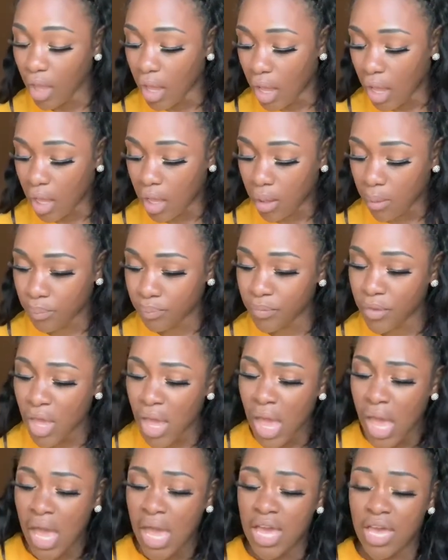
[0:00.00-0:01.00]

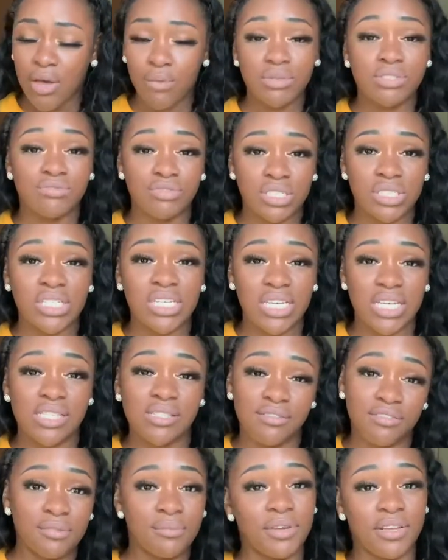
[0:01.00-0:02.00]
It was really
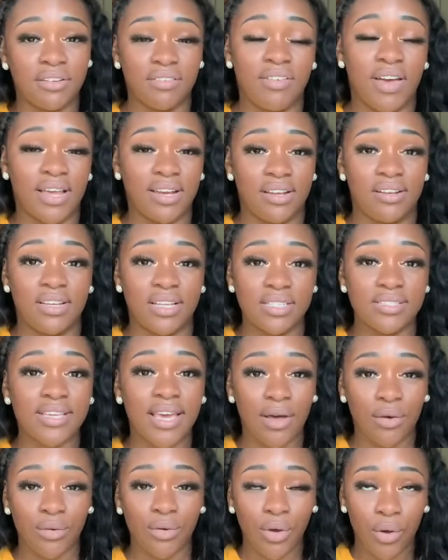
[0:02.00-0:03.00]
easy for me to find a
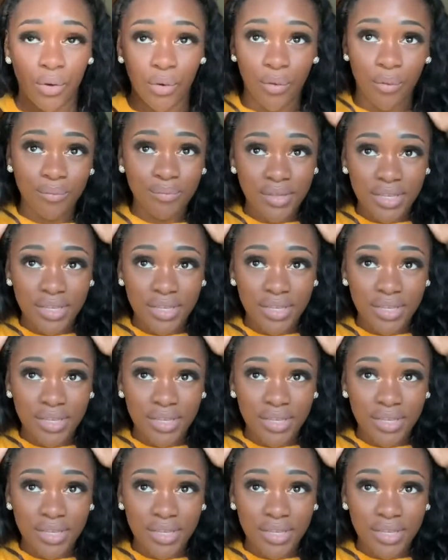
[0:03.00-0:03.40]
discount code